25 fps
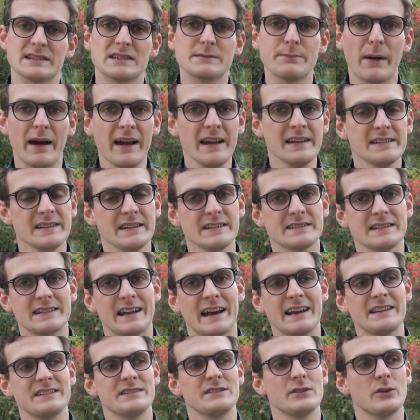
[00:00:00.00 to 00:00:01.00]
Spice is an
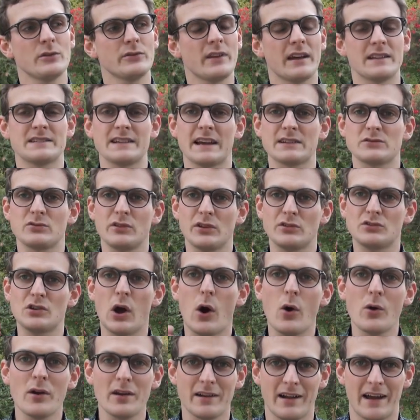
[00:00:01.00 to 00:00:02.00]
ICO that's actually
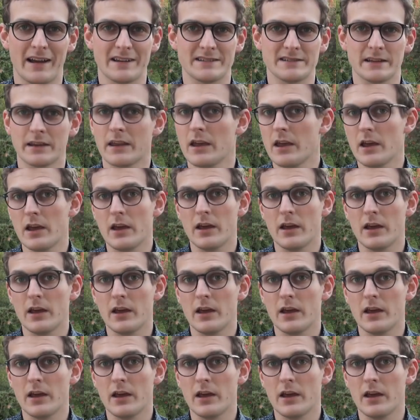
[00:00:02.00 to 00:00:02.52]
tokenizing